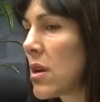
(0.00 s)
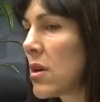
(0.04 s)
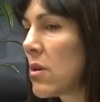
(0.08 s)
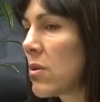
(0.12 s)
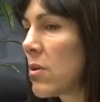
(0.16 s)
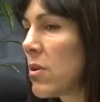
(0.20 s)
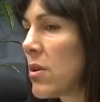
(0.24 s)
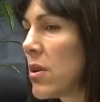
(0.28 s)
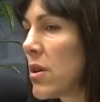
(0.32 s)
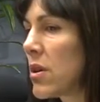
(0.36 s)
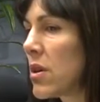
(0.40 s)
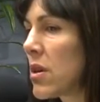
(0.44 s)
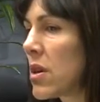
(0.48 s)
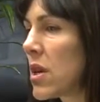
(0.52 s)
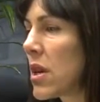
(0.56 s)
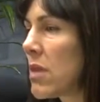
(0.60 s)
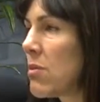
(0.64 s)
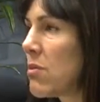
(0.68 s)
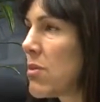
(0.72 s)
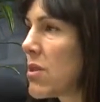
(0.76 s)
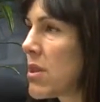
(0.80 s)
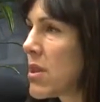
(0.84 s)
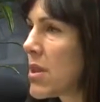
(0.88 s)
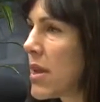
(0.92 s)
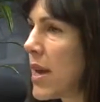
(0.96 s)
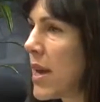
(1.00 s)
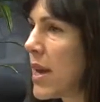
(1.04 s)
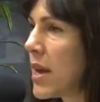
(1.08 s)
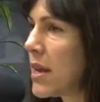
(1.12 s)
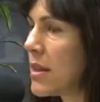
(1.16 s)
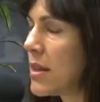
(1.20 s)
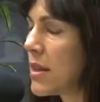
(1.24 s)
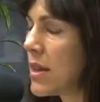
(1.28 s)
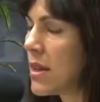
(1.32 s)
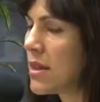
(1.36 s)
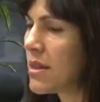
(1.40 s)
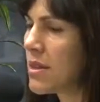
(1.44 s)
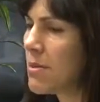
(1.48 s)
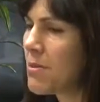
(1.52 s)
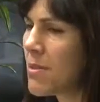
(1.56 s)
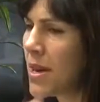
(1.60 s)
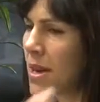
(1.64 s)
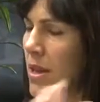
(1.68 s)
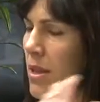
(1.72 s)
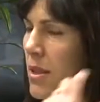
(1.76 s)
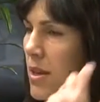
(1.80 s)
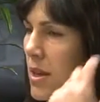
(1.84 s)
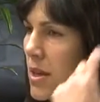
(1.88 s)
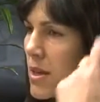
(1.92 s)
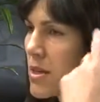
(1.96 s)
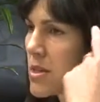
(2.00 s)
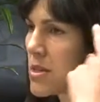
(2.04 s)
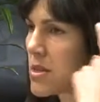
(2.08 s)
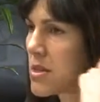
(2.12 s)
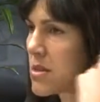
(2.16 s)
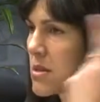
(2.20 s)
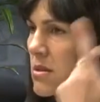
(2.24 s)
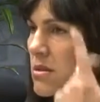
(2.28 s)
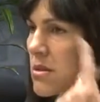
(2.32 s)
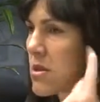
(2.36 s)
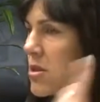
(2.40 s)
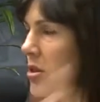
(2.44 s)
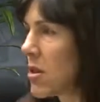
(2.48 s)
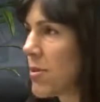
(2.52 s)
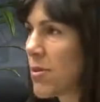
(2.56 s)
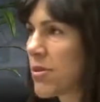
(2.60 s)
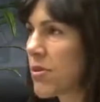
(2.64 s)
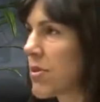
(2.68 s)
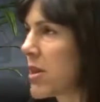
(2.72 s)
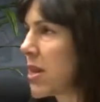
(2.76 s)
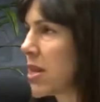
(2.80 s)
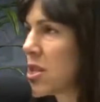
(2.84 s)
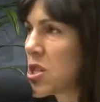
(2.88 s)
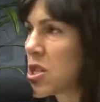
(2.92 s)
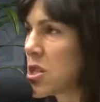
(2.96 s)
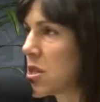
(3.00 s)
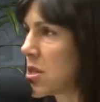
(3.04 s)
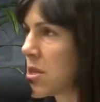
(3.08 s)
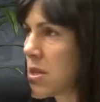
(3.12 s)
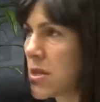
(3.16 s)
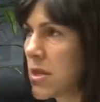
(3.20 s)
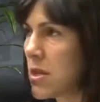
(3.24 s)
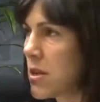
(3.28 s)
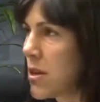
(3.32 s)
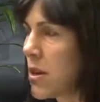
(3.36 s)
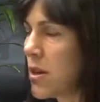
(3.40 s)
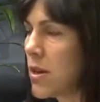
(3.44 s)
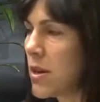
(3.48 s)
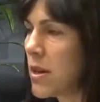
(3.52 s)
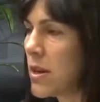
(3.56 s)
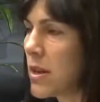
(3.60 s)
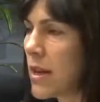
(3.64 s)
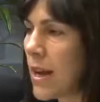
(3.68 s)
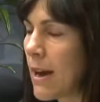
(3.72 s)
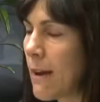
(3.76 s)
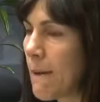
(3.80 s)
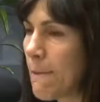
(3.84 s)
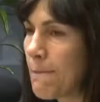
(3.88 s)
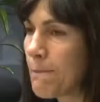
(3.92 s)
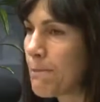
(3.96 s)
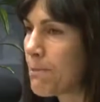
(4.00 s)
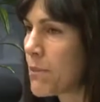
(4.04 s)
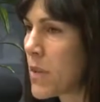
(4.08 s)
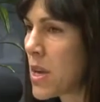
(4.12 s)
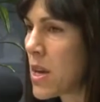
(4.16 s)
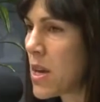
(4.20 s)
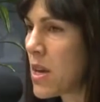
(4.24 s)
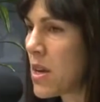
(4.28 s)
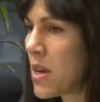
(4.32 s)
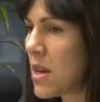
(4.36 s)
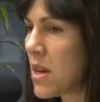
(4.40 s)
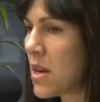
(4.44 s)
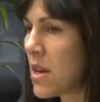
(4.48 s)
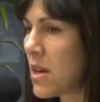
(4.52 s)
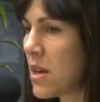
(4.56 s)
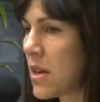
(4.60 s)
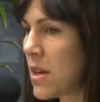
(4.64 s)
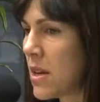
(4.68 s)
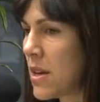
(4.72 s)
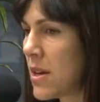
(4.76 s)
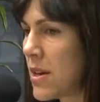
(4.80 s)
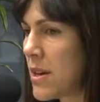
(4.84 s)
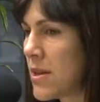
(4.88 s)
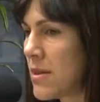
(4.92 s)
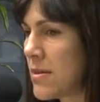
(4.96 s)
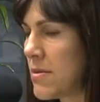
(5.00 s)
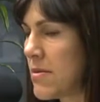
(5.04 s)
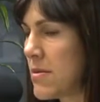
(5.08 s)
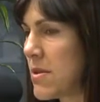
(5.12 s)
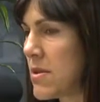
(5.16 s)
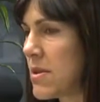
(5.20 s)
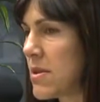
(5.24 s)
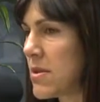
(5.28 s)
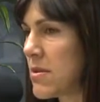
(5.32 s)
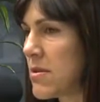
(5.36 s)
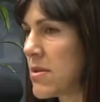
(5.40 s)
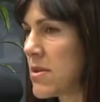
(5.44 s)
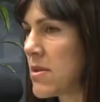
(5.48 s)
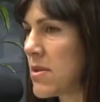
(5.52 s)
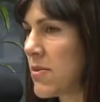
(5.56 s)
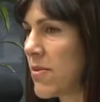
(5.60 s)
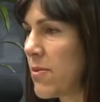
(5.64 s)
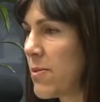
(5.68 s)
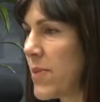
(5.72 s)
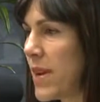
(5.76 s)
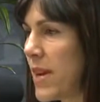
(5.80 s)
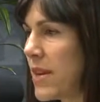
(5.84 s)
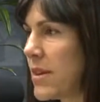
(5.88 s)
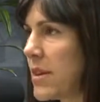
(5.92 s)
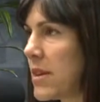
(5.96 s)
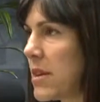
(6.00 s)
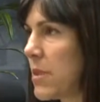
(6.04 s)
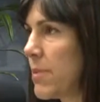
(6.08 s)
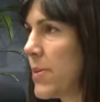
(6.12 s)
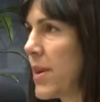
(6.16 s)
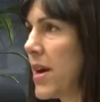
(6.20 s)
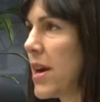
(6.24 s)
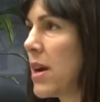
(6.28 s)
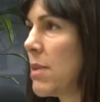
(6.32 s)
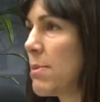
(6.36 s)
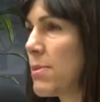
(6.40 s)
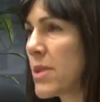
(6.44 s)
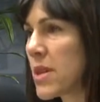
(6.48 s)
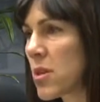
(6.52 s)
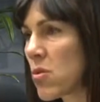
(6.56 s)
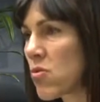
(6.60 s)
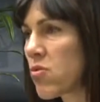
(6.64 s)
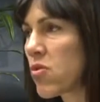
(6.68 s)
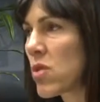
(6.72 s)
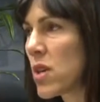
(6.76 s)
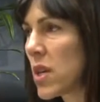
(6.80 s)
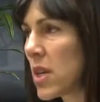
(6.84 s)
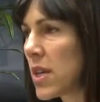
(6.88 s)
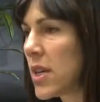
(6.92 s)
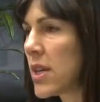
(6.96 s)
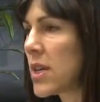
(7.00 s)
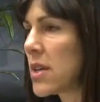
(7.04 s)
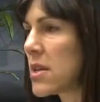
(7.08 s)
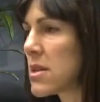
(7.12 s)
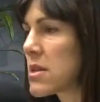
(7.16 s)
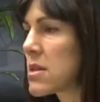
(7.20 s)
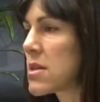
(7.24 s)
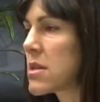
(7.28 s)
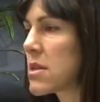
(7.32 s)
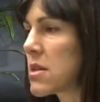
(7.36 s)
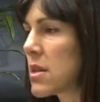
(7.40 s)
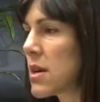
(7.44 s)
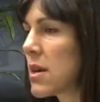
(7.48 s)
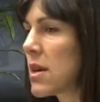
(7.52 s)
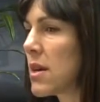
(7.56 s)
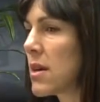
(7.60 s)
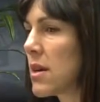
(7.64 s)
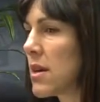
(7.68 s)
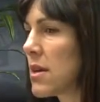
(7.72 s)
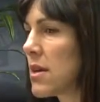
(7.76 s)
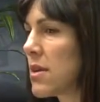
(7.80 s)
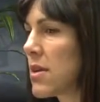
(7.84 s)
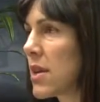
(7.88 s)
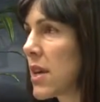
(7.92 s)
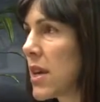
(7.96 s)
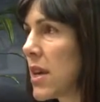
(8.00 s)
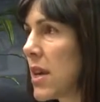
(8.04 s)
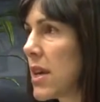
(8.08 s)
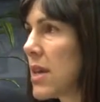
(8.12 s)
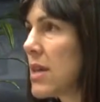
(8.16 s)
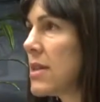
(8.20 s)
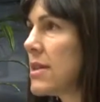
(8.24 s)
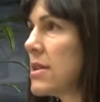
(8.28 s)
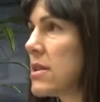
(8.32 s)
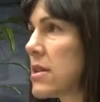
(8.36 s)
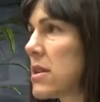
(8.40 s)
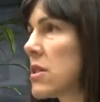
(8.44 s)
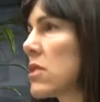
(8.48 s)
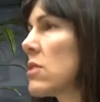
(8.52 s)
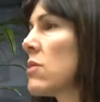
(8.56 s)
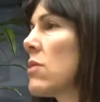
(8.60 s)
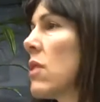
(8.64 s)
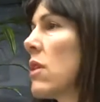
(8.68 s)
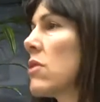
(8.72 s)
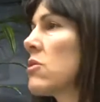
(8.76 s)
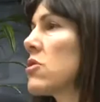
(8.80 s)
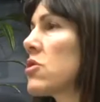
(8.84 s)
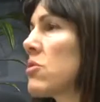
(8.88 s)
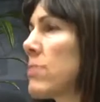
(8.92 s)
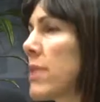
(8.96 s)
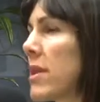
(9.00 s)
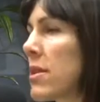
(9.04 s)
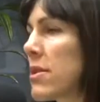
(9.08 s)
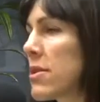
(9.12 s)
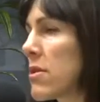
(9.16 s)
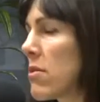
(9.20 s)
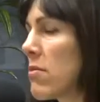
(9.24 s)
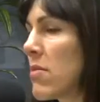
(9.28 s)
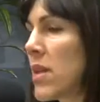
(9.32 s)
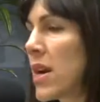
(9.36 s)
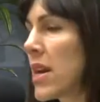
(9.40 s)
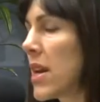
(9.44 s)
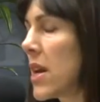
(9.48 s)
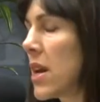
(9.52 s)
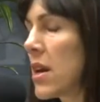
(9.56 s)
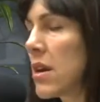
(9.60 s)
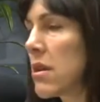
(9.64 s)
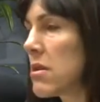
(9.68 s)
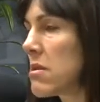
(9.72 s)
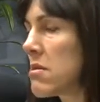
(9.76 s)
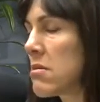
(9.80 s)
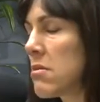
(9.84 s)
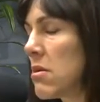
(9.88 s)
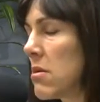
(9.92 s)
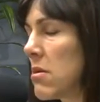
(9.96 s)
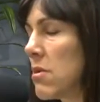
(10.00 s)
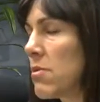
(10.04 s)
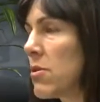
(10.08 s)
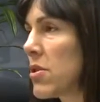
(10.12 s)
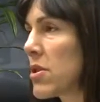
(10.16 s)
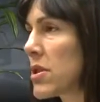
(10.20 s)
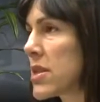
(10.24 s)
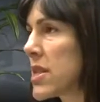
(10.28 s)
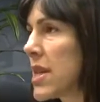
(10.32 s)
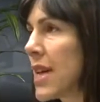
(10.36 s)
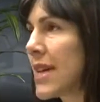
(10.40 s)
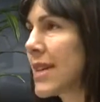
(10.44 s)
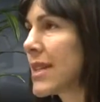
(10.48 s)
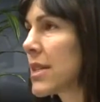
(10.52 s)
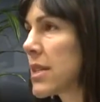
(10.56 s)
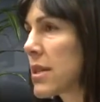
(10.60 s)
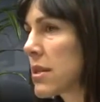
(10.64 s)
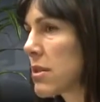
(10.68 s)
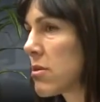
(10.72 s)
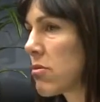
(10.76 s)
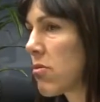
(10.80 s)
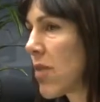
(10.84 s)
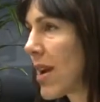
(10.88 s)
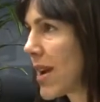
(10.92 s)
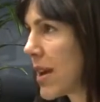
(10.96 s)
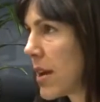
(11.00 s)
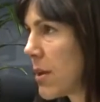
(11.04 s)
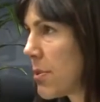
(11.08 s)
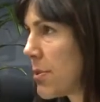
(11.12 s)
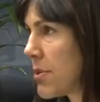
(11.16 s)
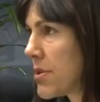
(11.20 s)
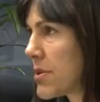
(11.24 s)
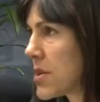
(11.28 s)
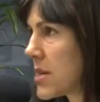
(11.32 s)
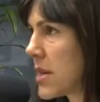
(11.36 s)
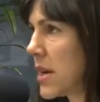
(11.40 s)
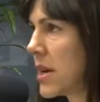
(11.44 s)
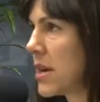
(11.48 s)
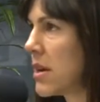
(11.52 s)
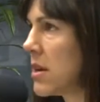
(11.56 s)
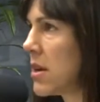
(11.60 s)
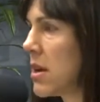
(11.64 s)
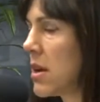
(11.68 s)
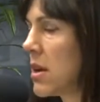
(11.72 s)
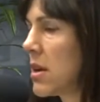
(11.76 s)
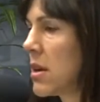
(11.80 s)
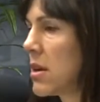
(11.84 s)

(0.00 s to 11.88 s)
in with that. And the main thing is the top 3 inches, it's sort of bandied about, but it really is the key to ultramarathon running. I'm not a talented runner per se,